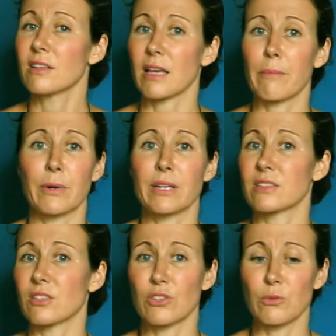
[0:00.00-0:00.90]
that
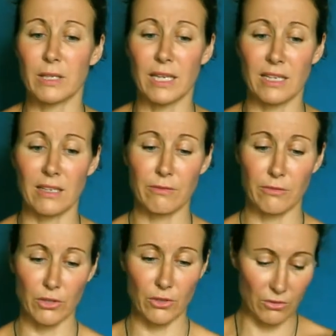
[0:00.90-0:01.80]
brings a new beginning
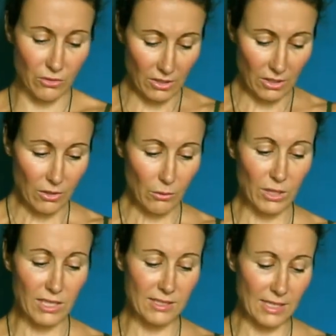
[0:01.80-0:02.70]
for you.
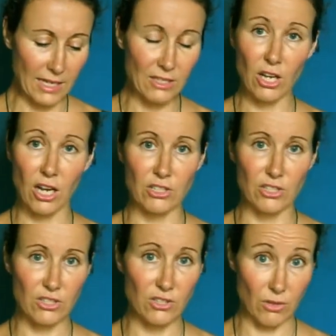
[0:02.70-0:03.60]
What is
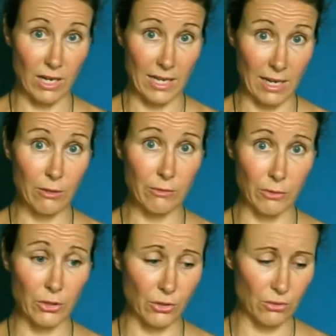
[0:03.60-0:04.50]
unconscious right now
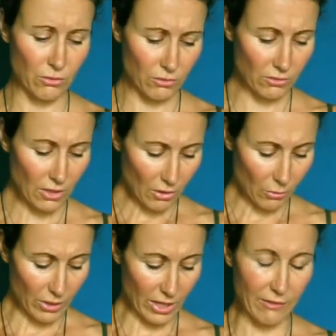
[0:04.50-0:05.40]
for you?
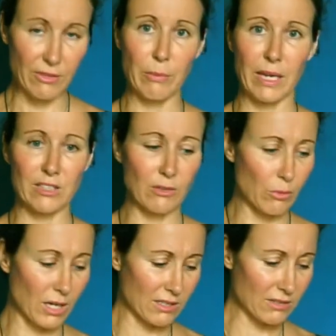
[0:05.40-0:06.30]
We have the Page of
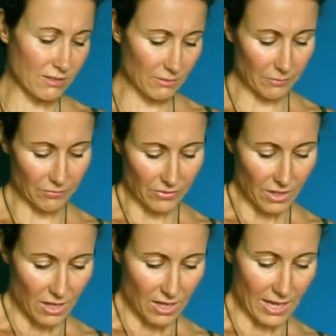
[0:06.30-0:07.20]
Wands,
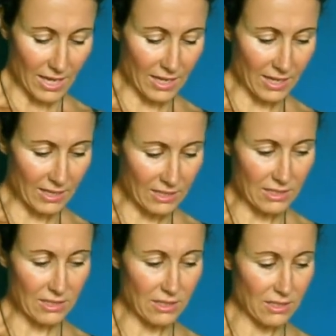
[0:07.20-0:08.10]
and
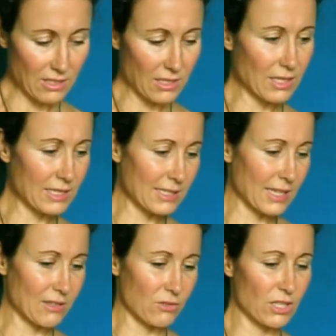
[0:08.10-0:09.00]
let's
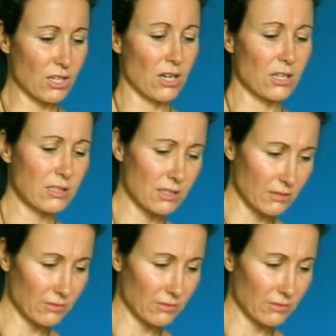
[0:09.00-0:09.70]
get 3 cards.